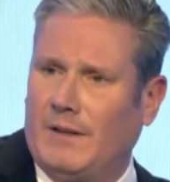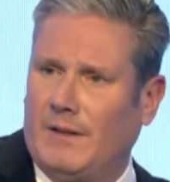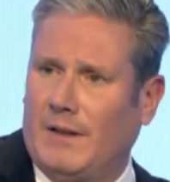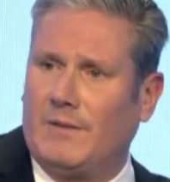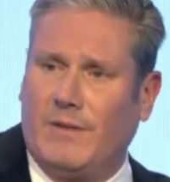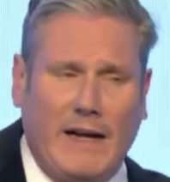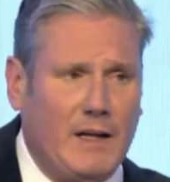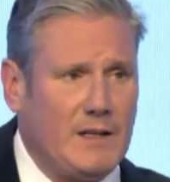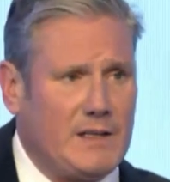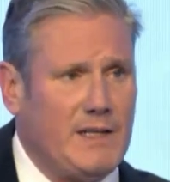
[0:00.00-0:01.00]
at
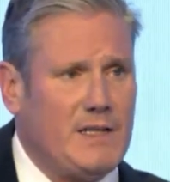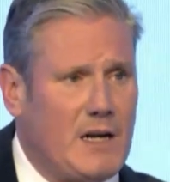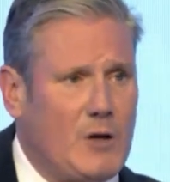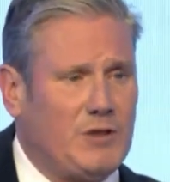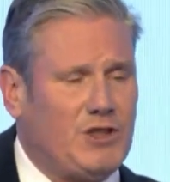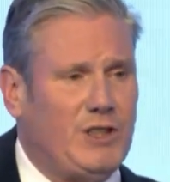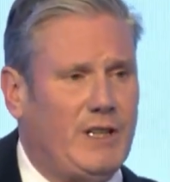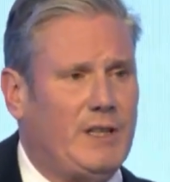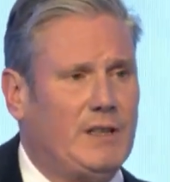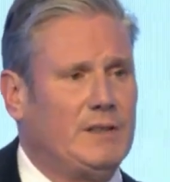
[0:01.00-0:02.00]
Vaillant in
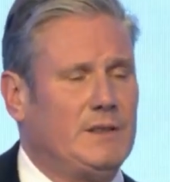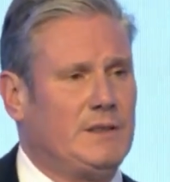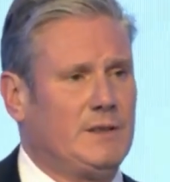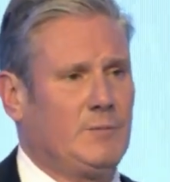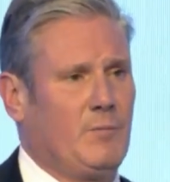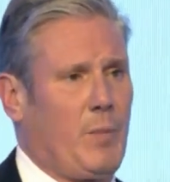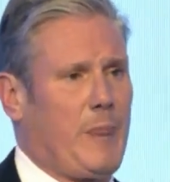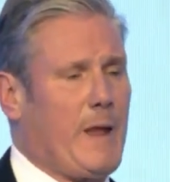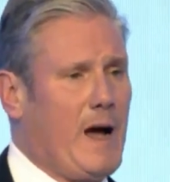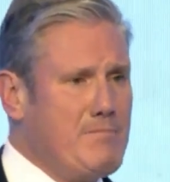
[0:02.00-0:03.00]
Derbyshire,
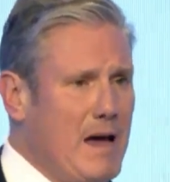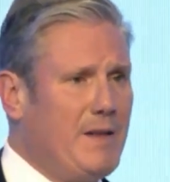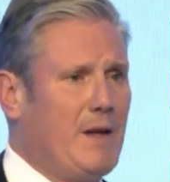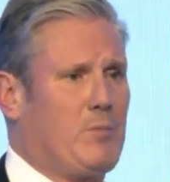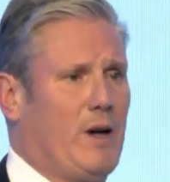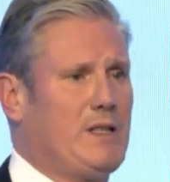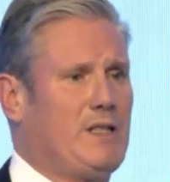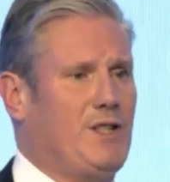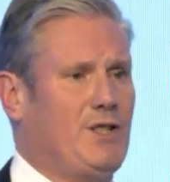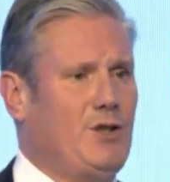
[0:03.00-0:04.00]
I met the
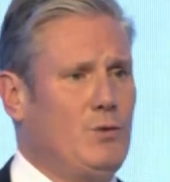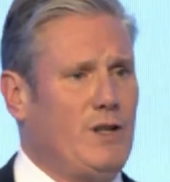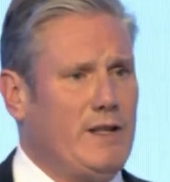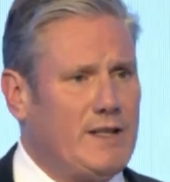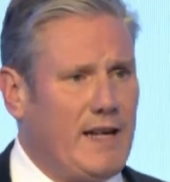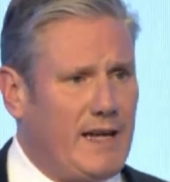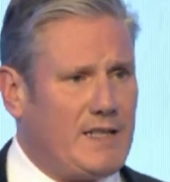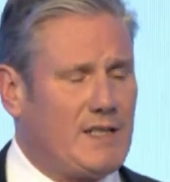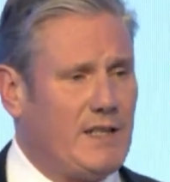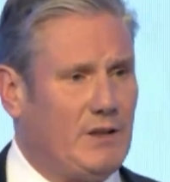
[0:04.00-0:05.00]
apprentices using their
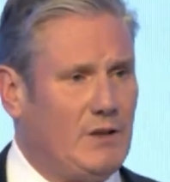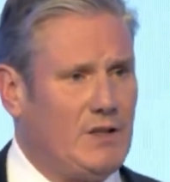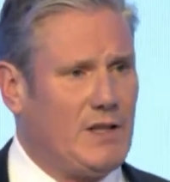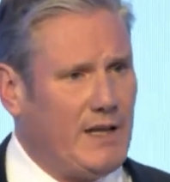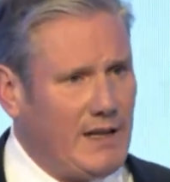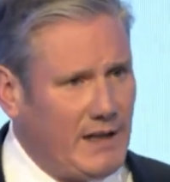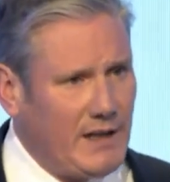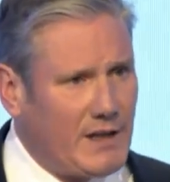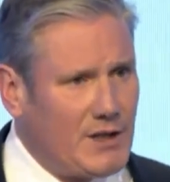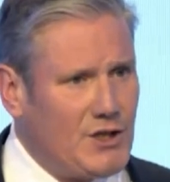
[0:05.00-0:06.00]
skills in
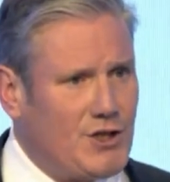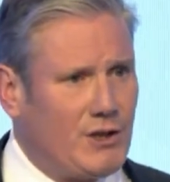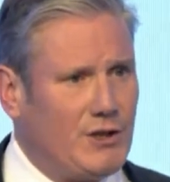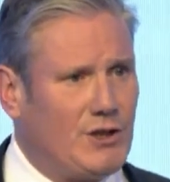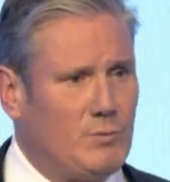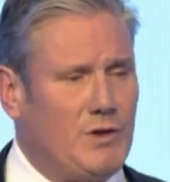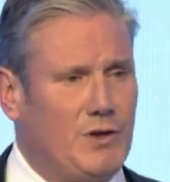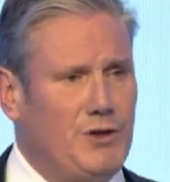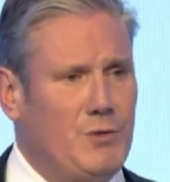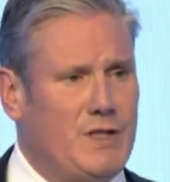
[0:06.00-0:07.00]
conjunction with the
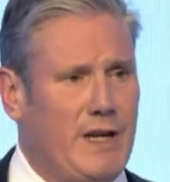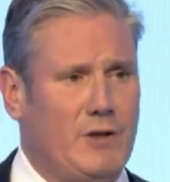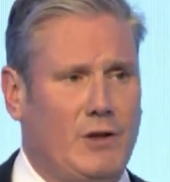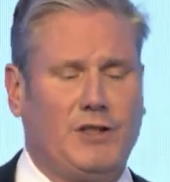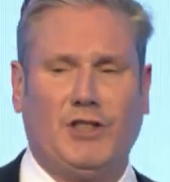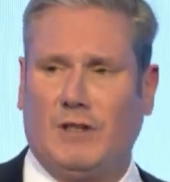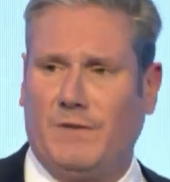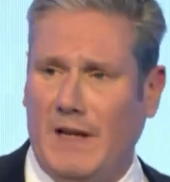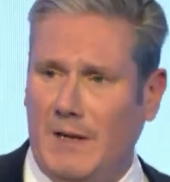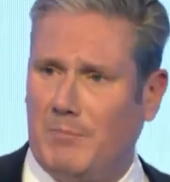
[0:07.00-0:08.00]
new technologies of
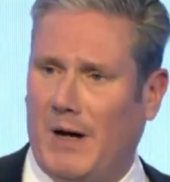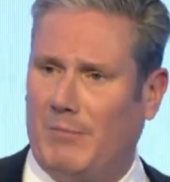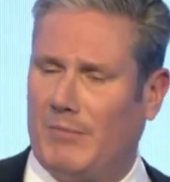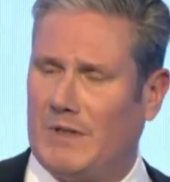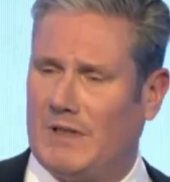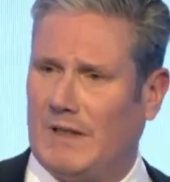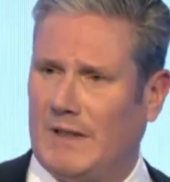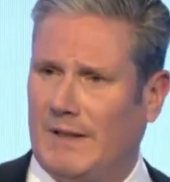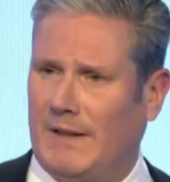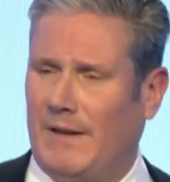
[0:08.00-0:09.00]
heat pumps.
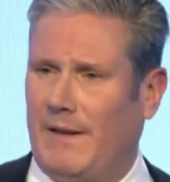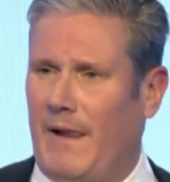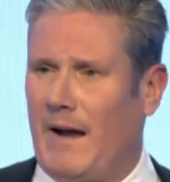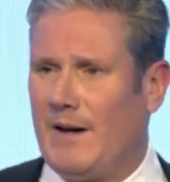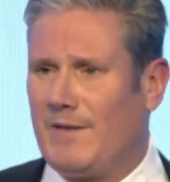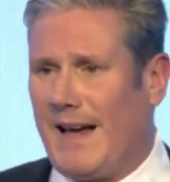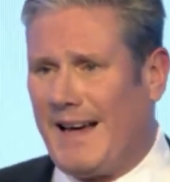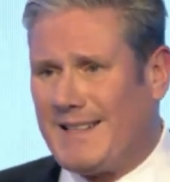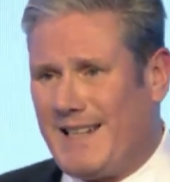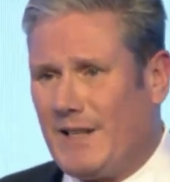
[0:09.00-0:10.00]

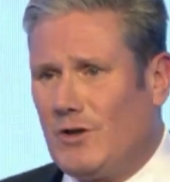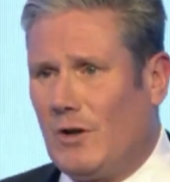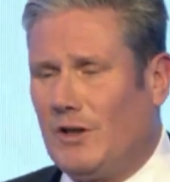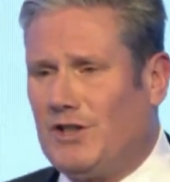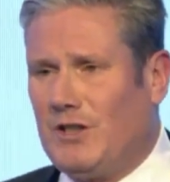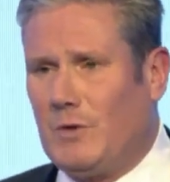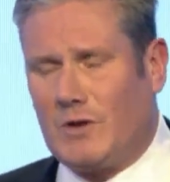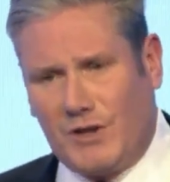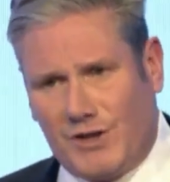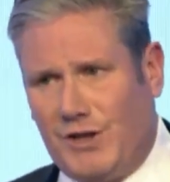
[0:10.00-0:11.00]
That technology will
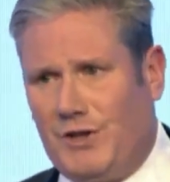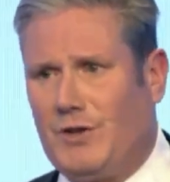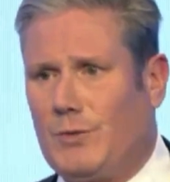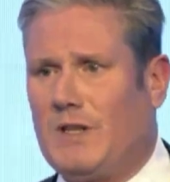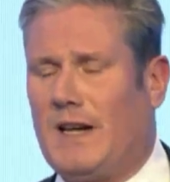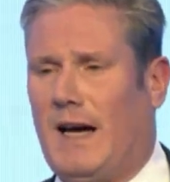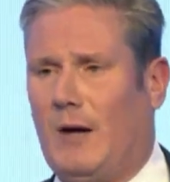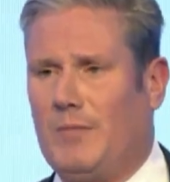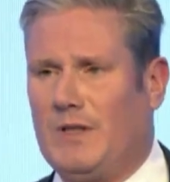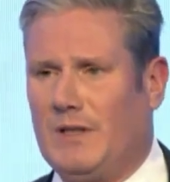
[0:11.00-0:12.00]
continue to
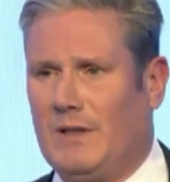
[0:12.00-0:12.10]
adapt,